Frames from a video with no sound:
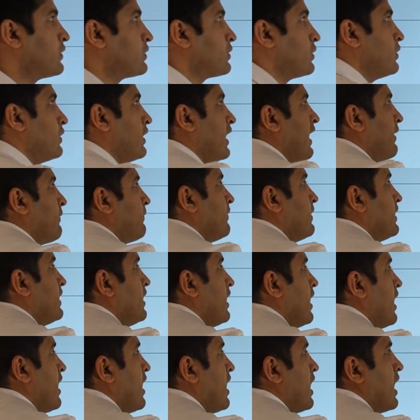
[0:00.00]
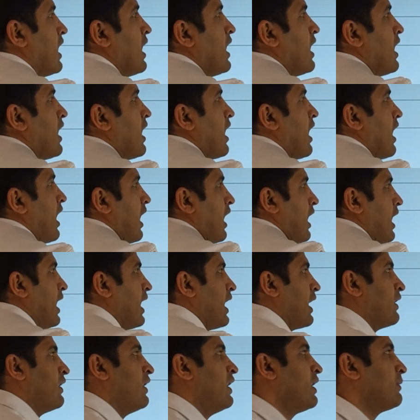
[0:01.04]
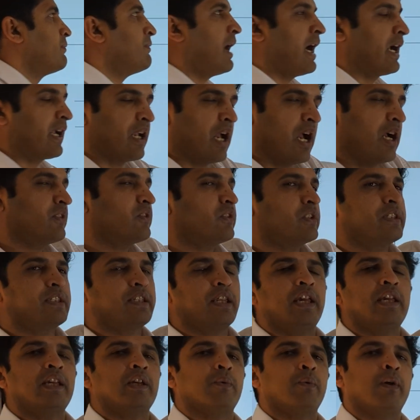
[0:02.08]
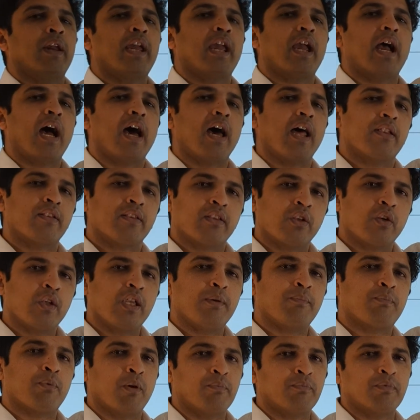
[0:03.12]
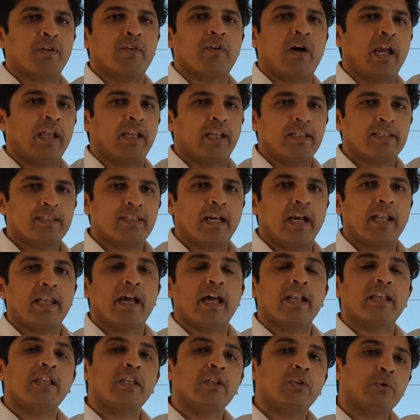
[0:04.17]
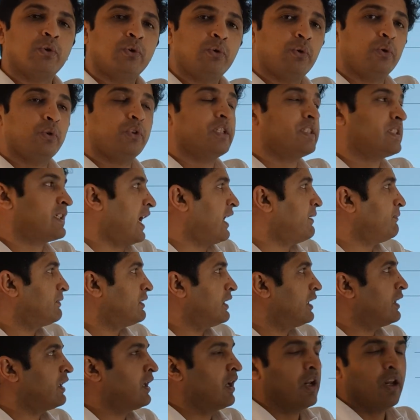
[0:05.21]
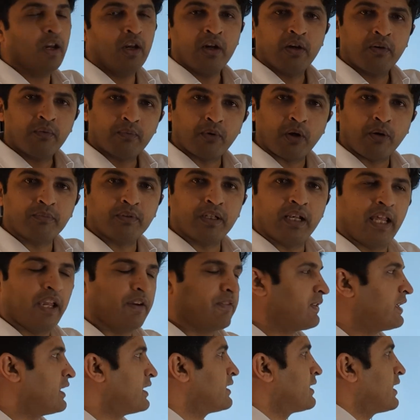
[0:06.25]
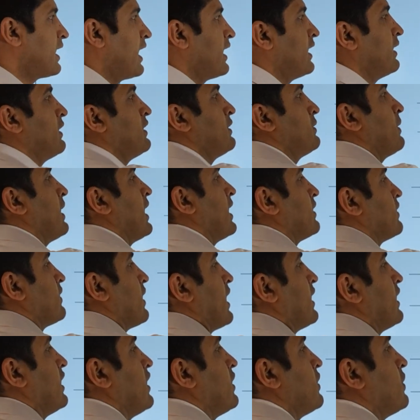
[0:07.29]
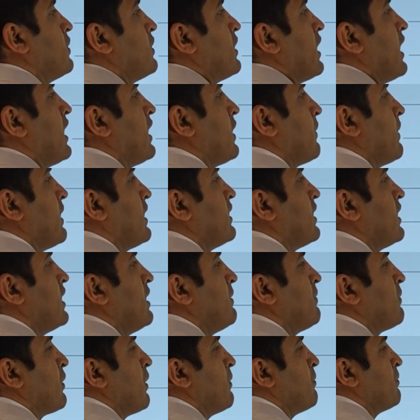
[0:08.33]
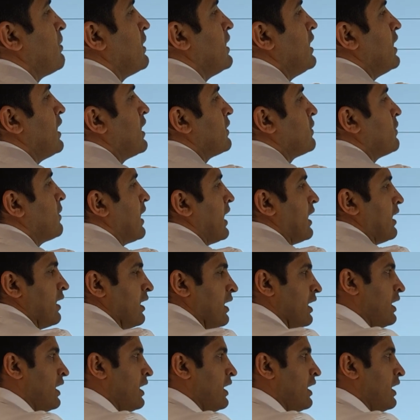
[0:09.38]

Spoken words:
So you're left with R. But I can't just take away 3 from the right hand side. I need to do the same thing from the left hand side as well. So I need to take away 3 from P as well.